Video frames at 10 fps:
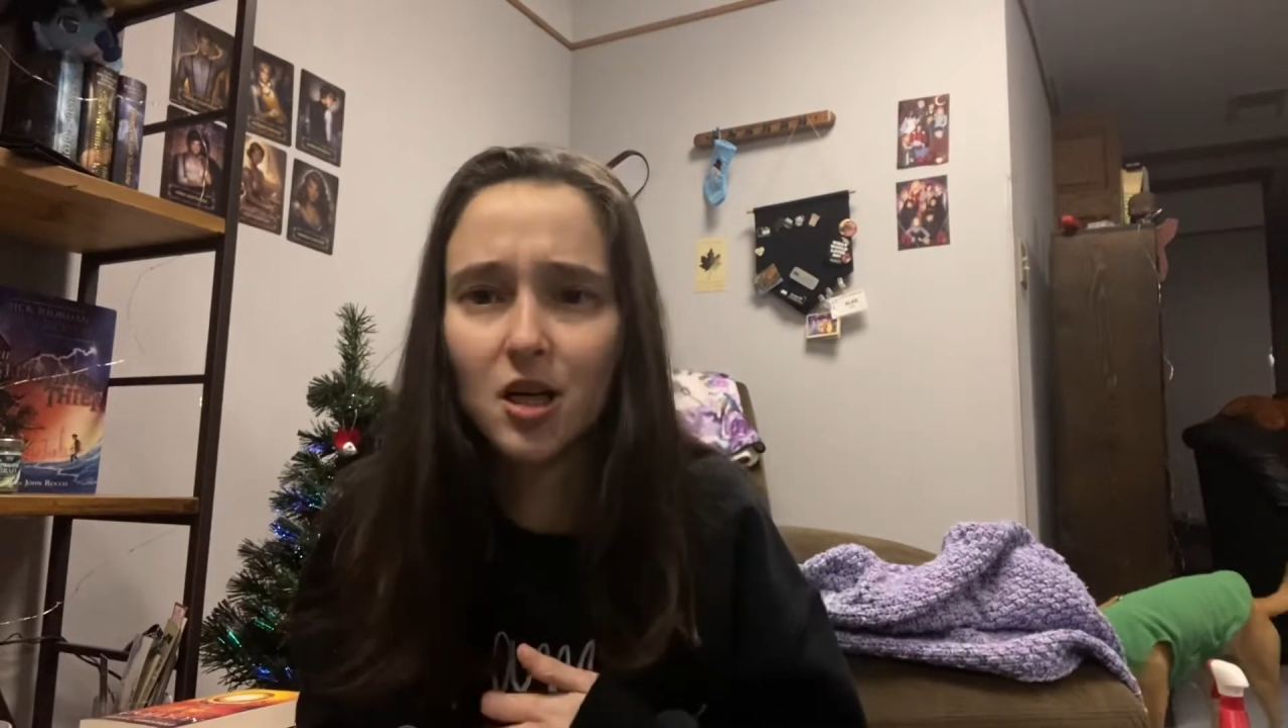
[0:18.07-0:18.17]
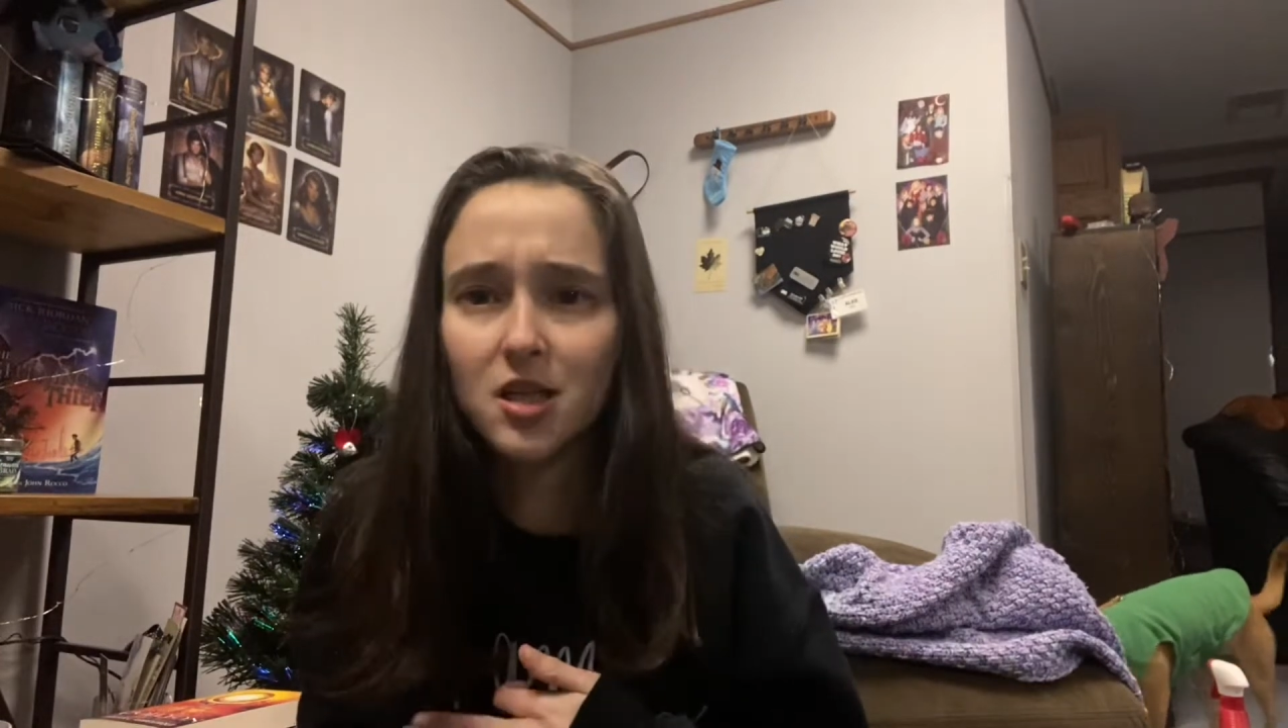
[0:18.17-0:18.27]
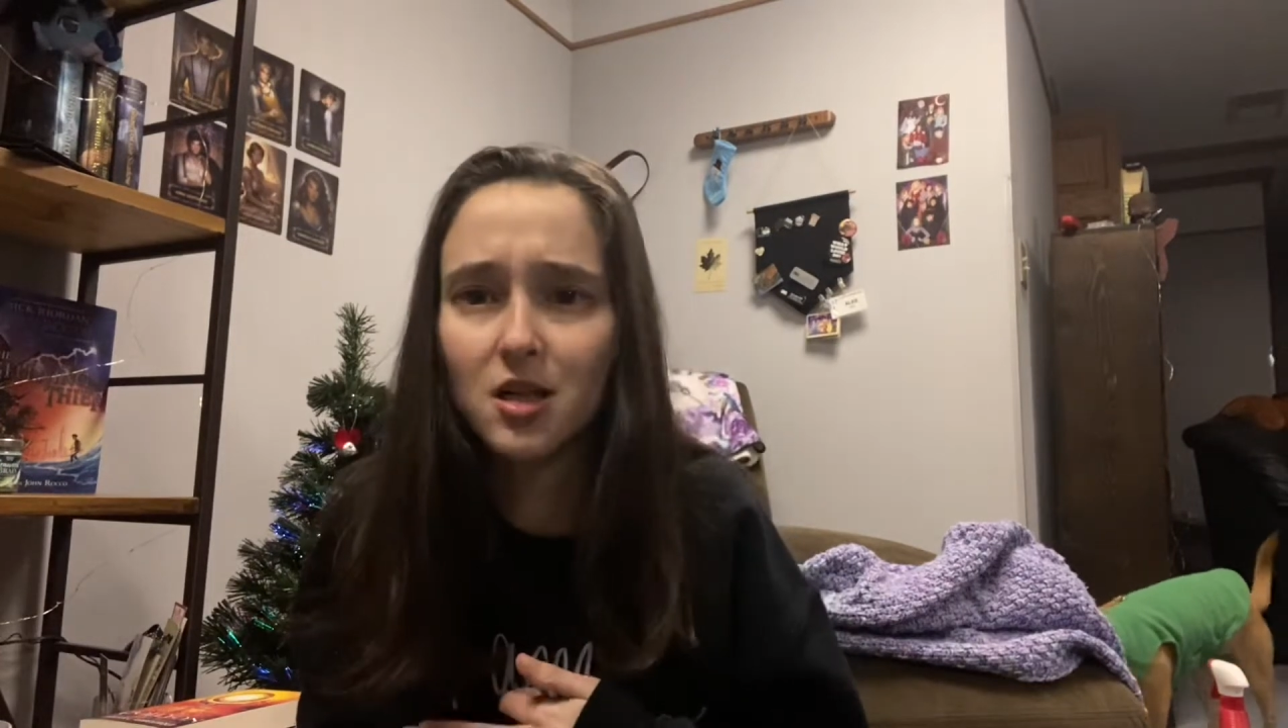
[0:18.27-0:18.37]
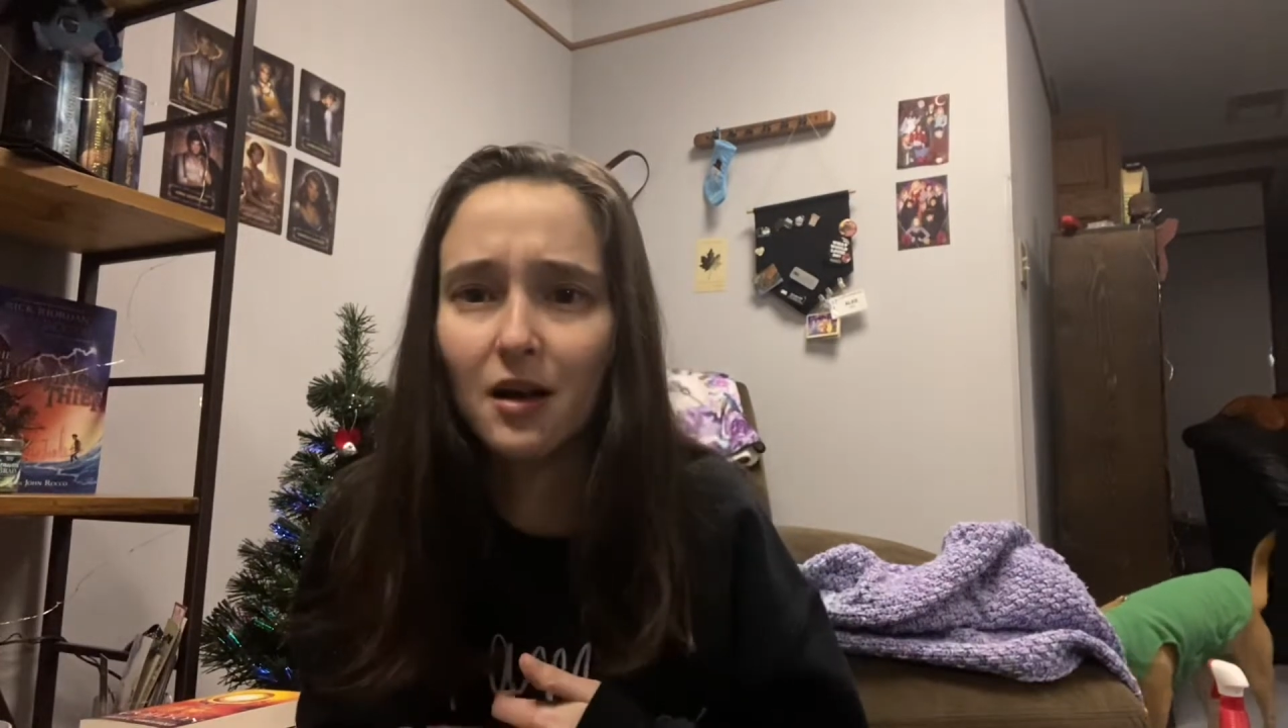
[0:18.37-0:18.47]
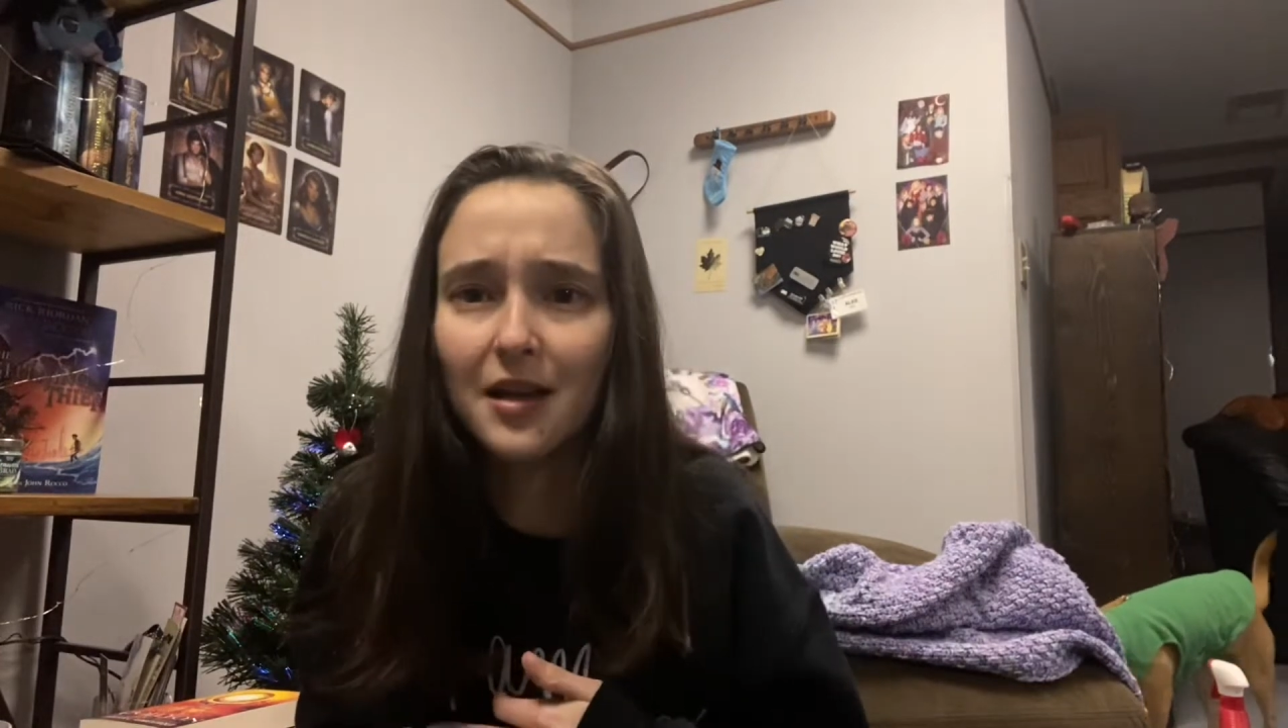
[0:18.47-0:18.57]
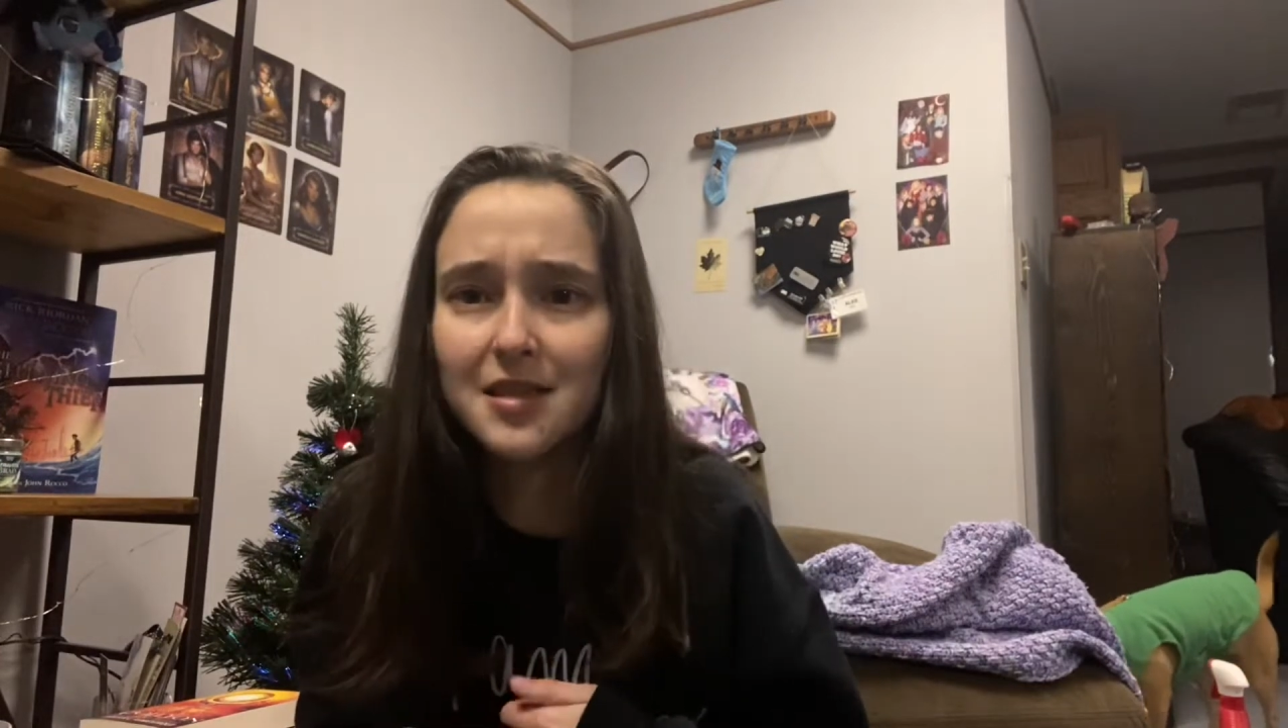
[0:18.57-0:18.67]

still has a